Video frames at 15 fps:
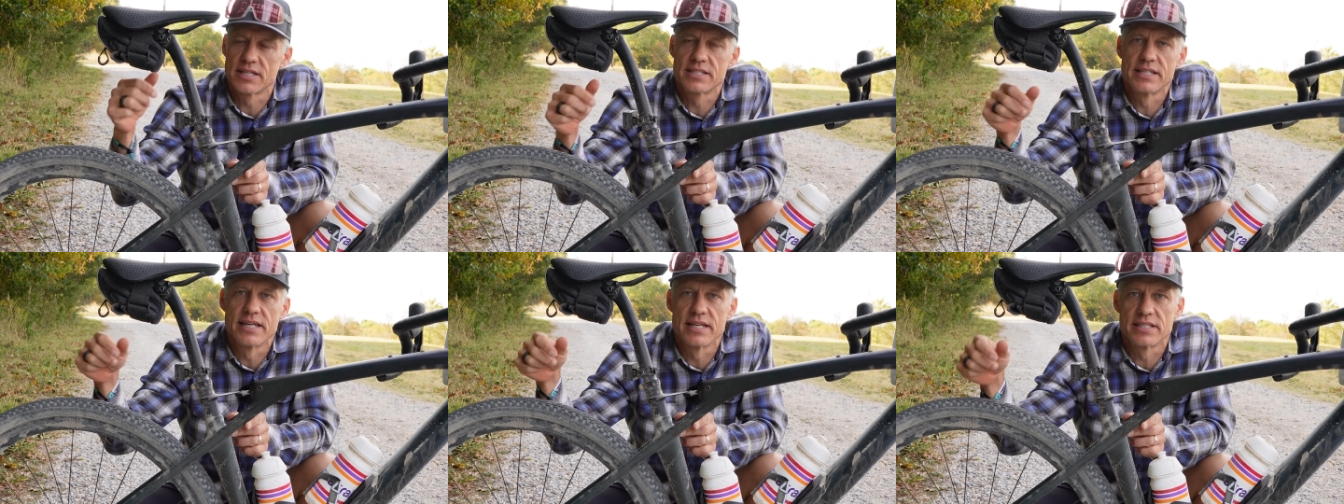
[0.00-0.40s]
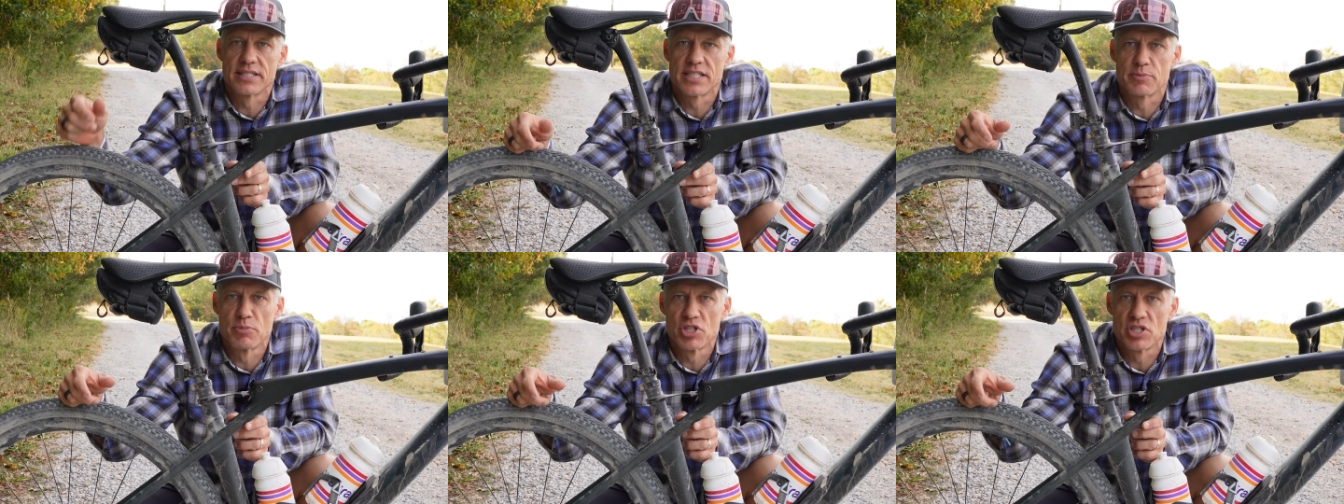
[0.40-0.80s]
say, a
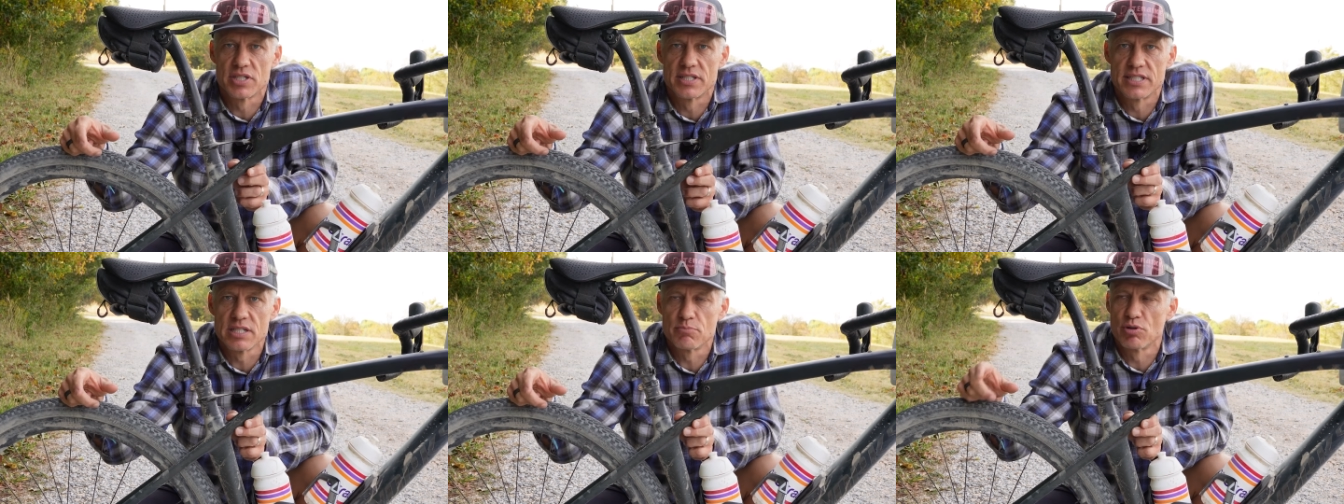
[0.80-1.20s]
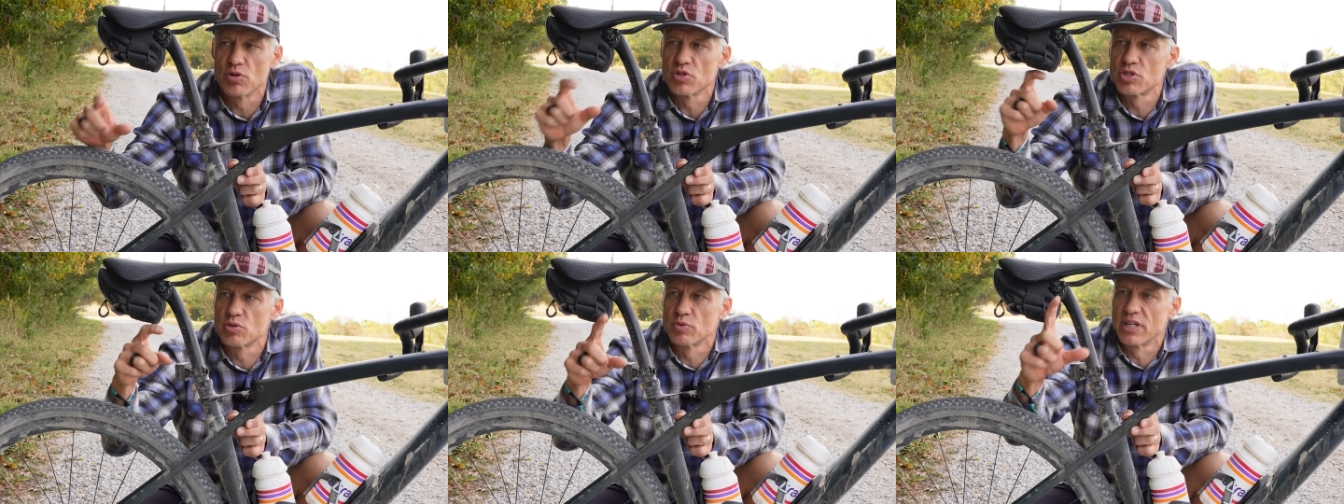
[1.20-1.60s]
suspension seat
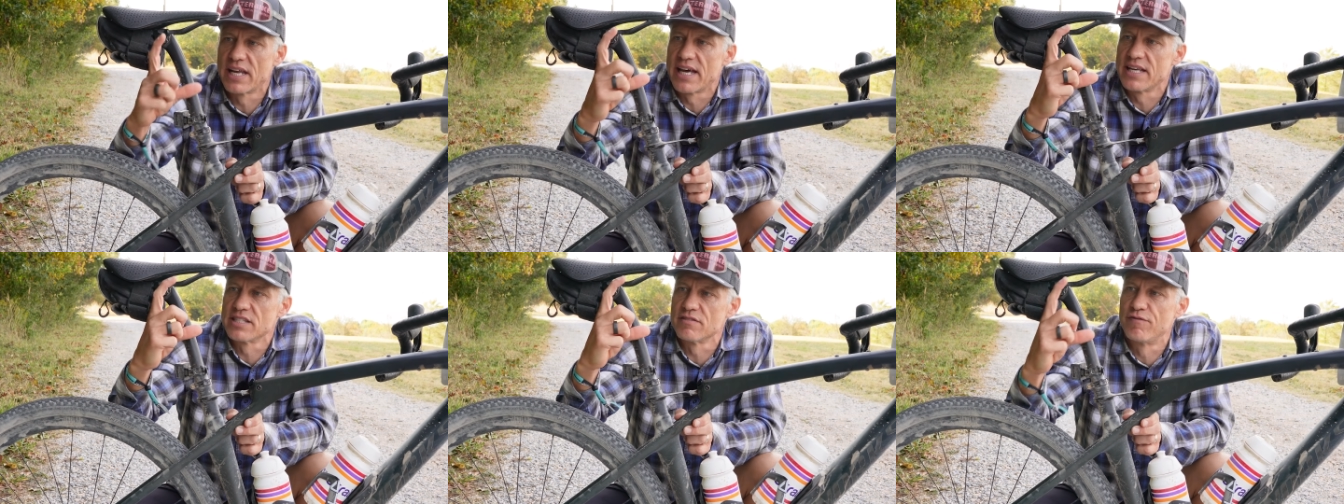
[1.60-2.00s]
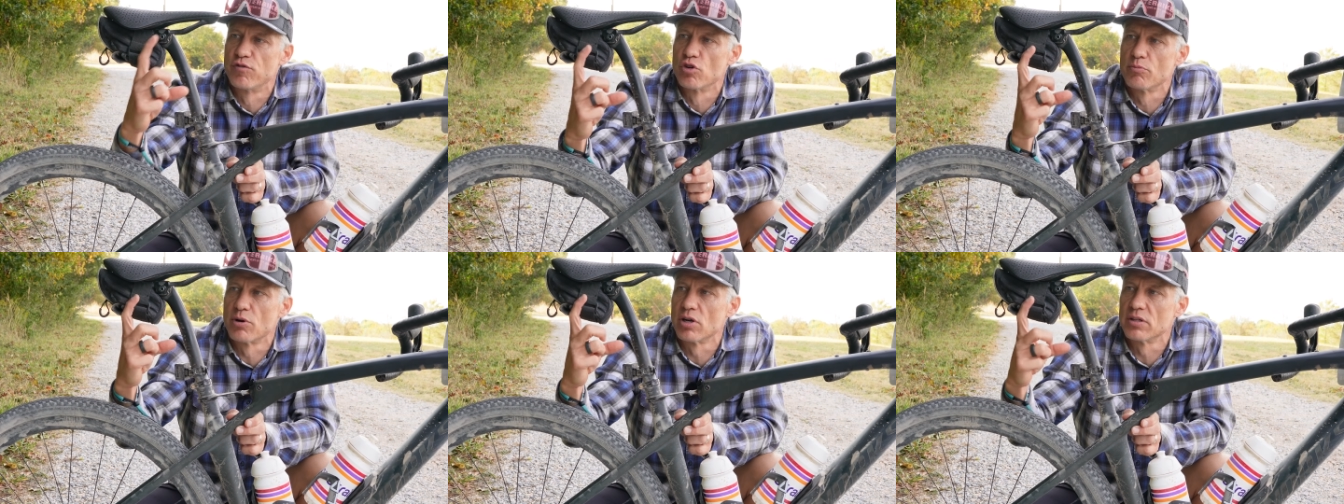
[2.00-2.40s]
post that has a
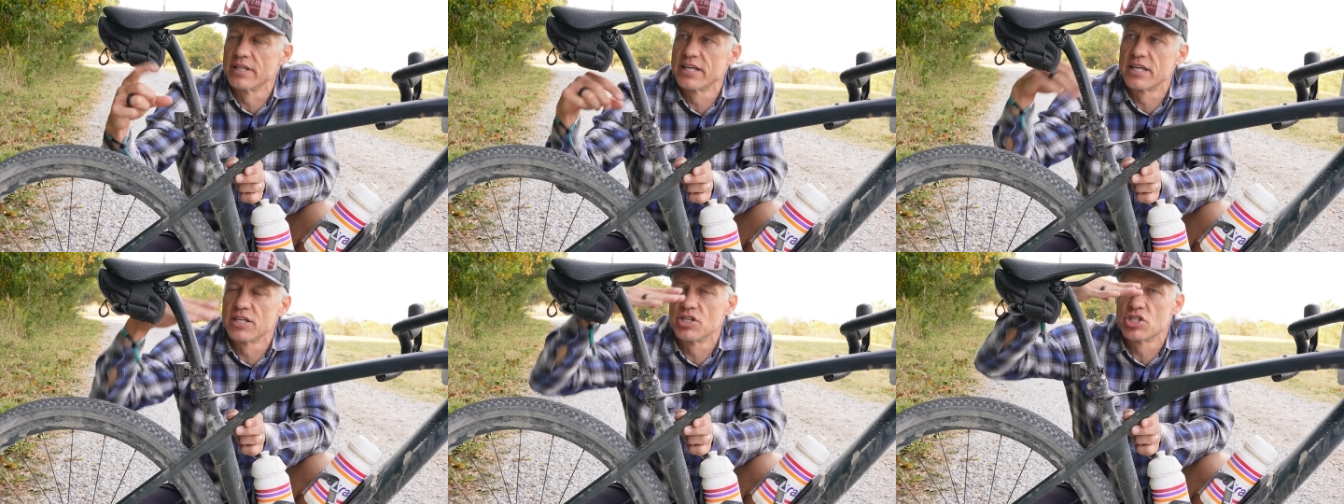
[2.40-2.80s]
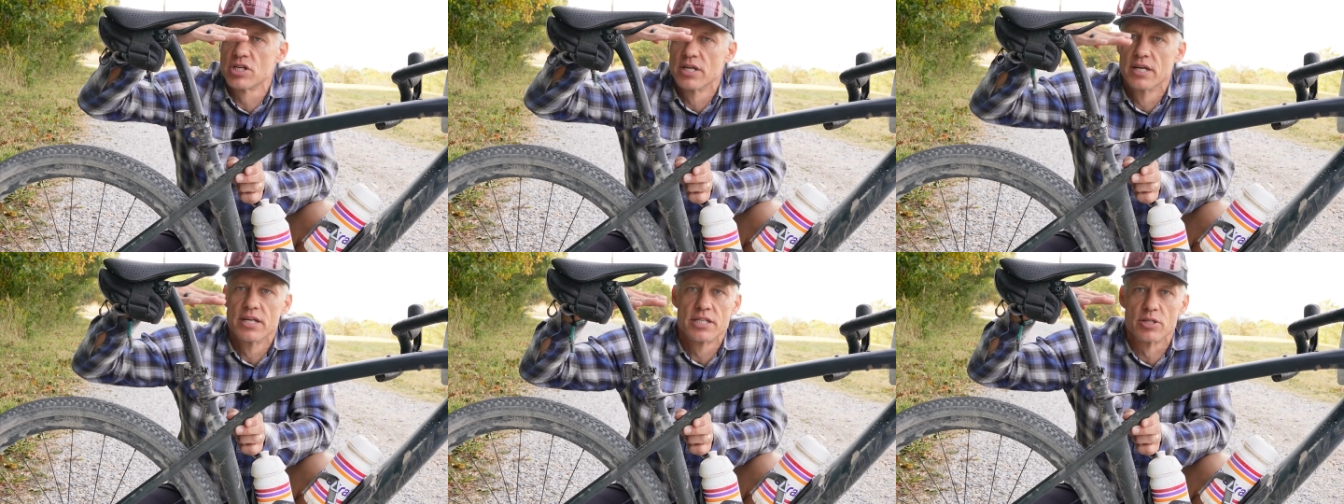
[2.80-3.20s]
4-bar linkage
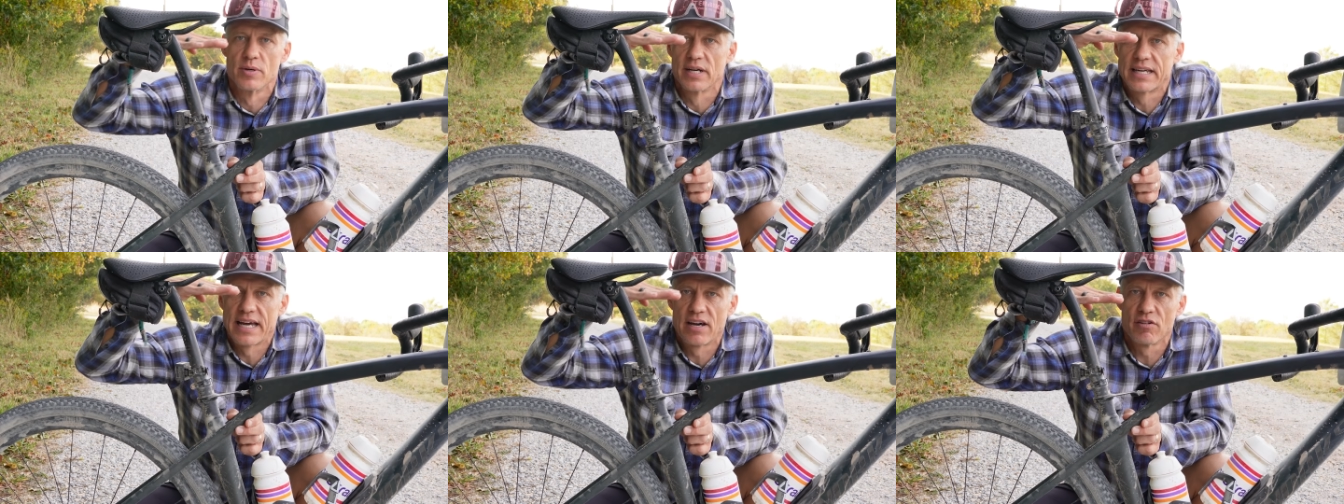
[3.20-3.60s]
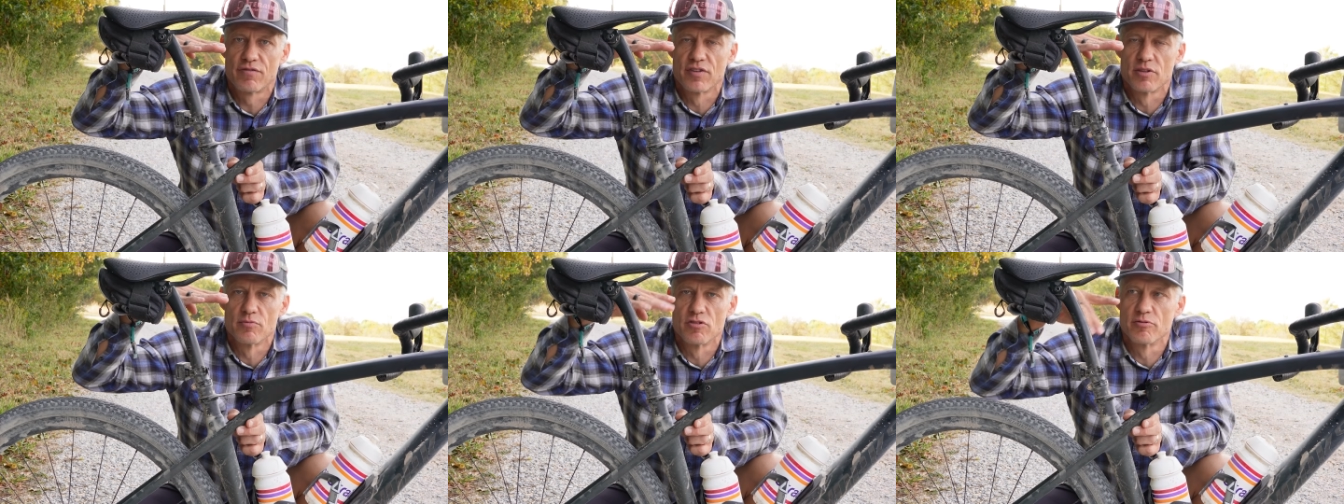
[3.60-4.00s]
to account
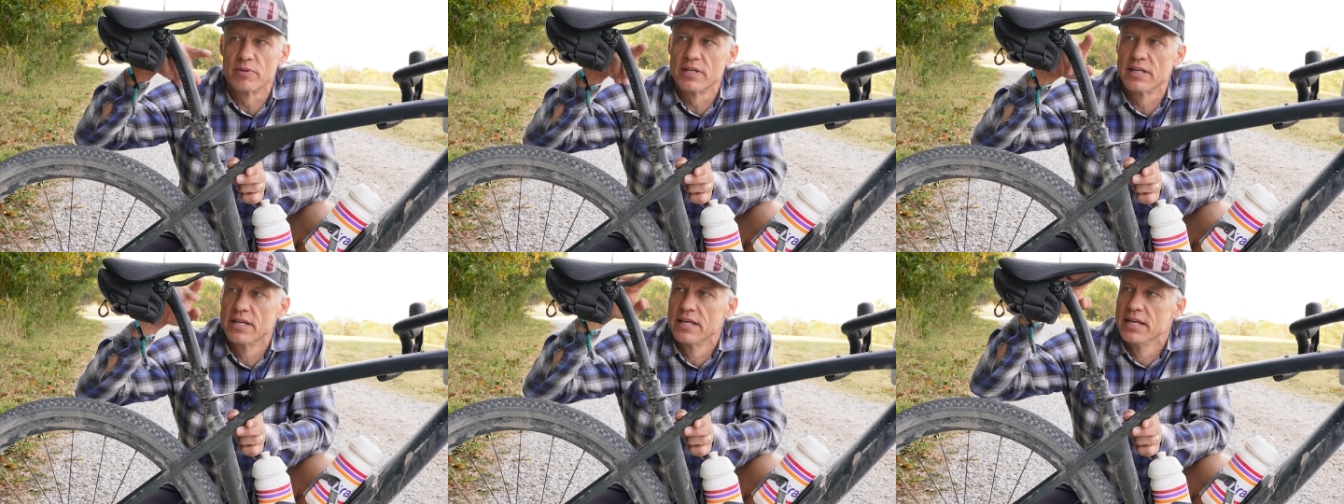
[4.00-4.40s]
for the movement,